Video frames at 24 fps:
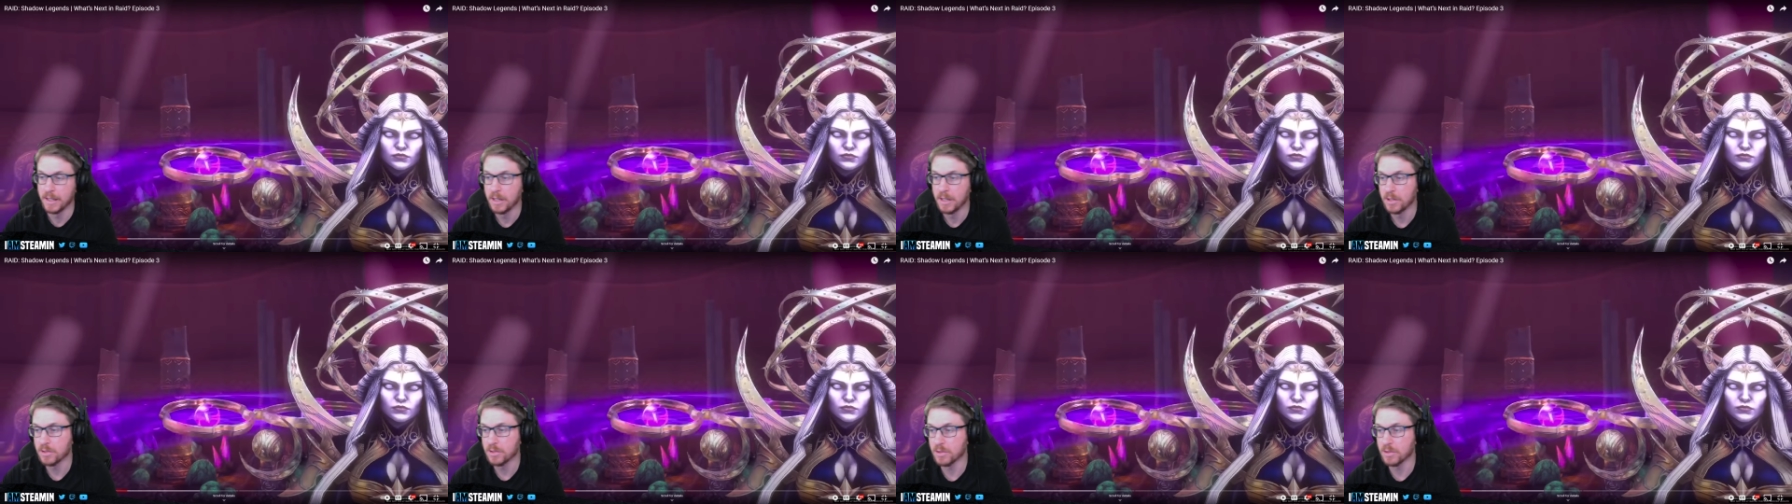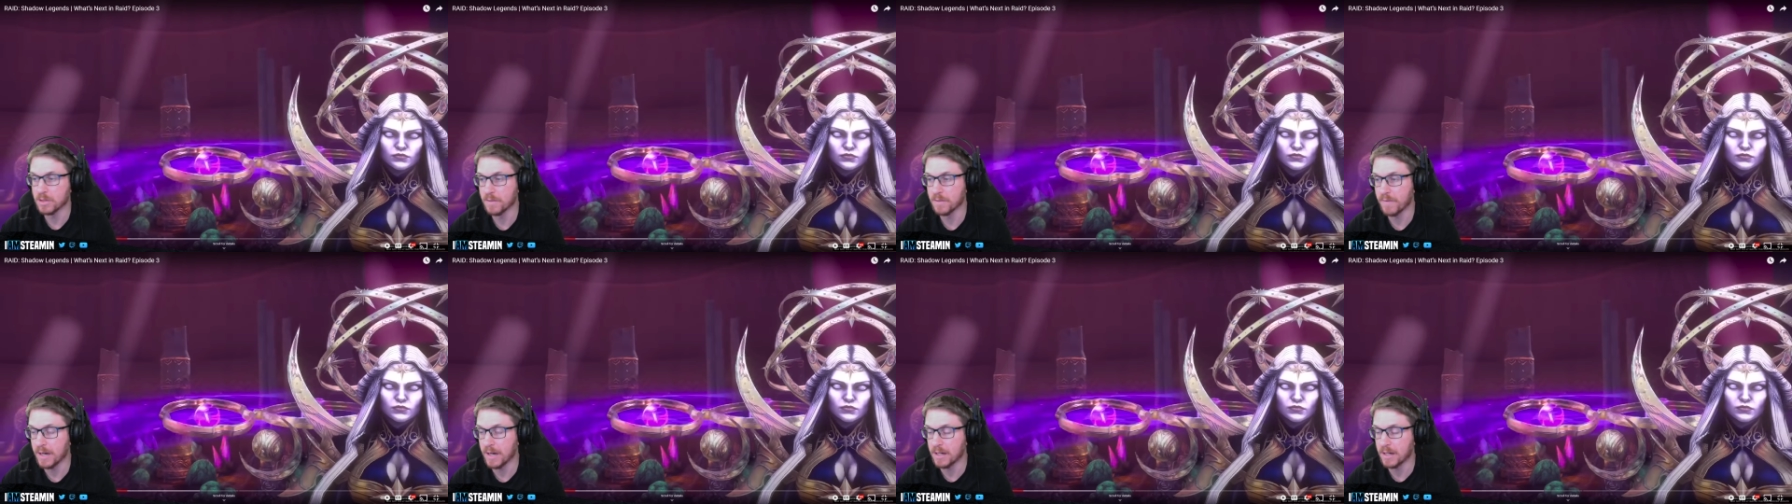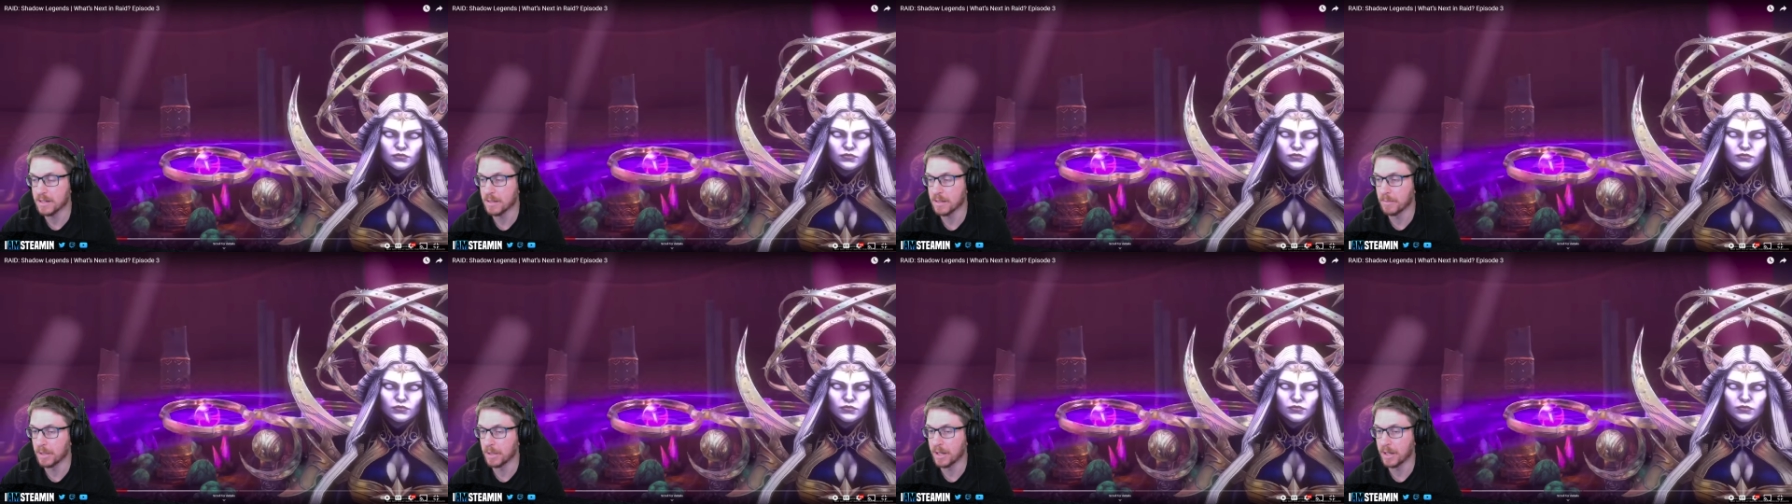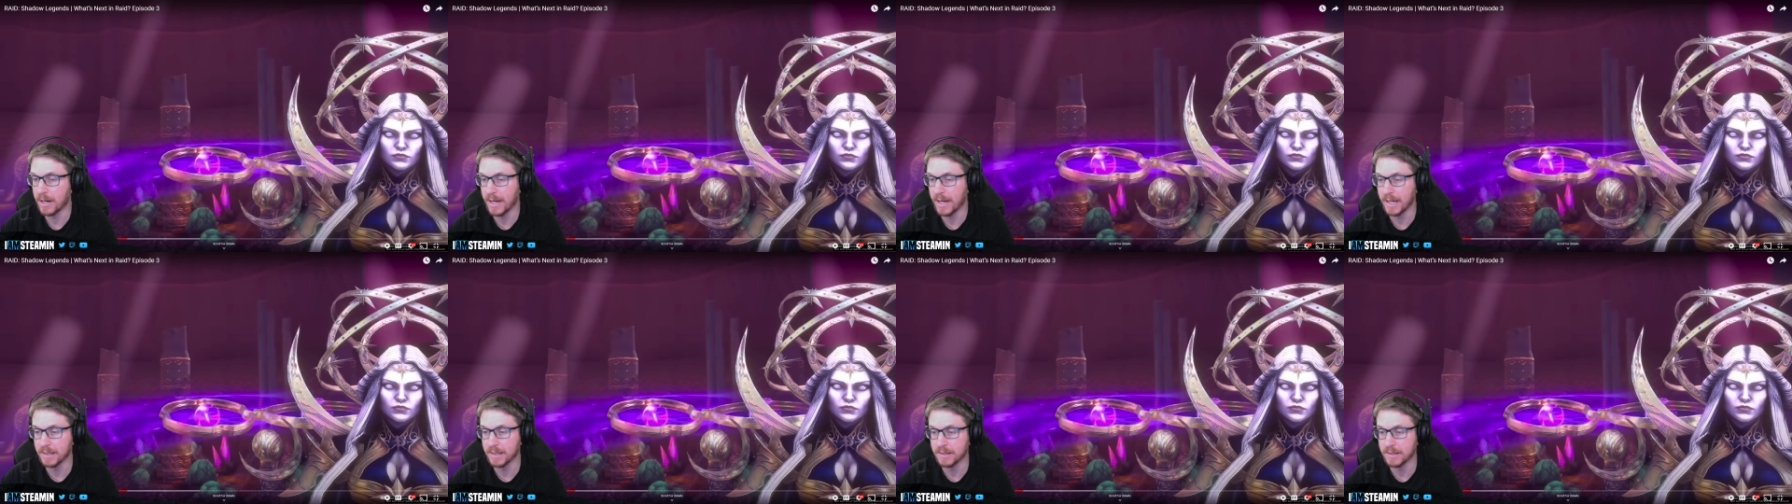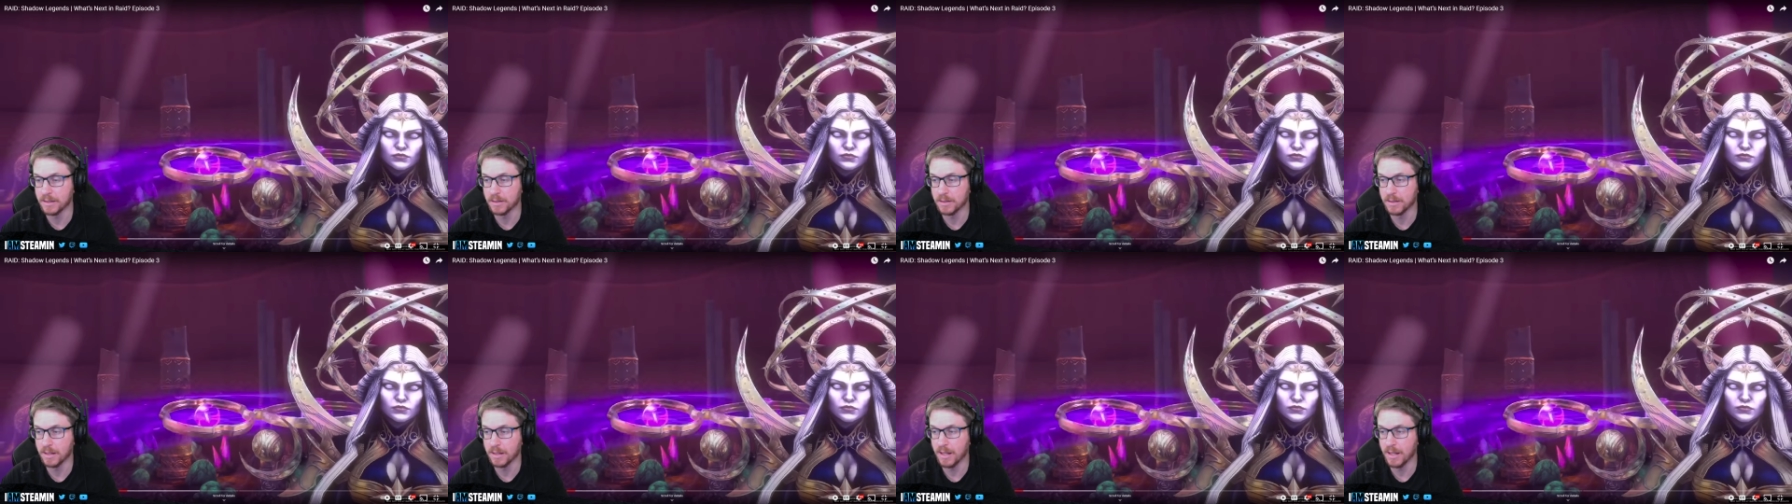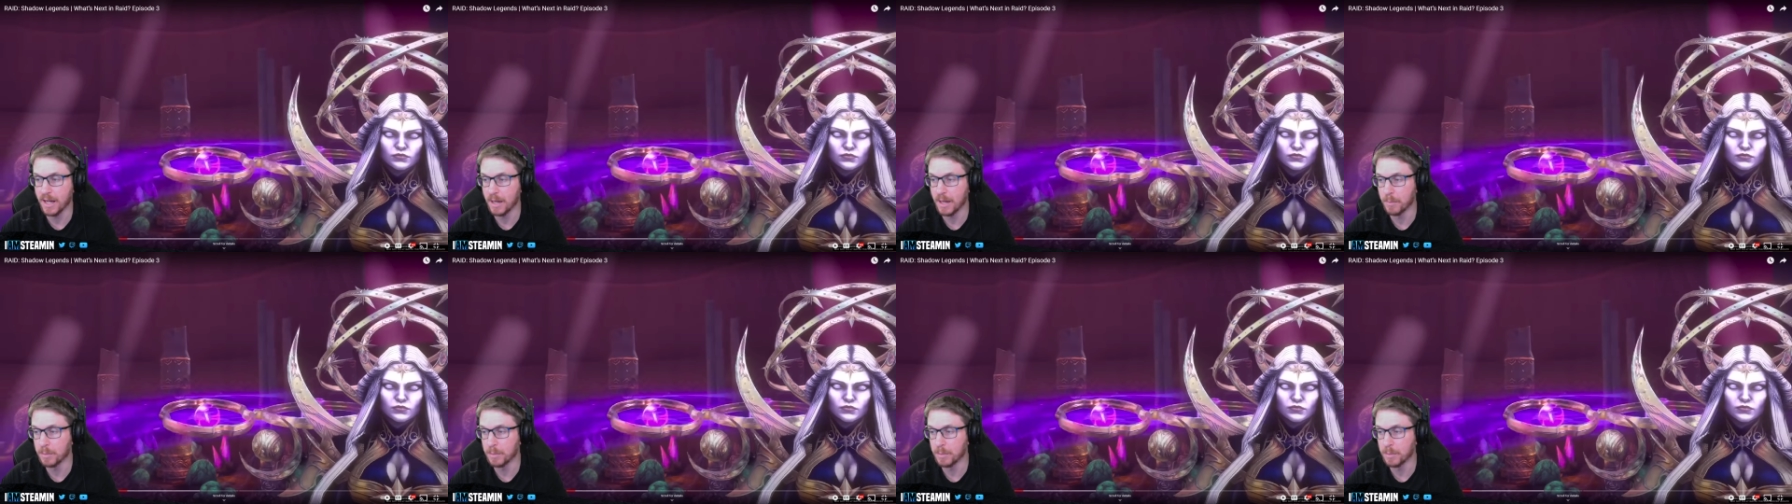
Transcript: So it's a very similar idea to that,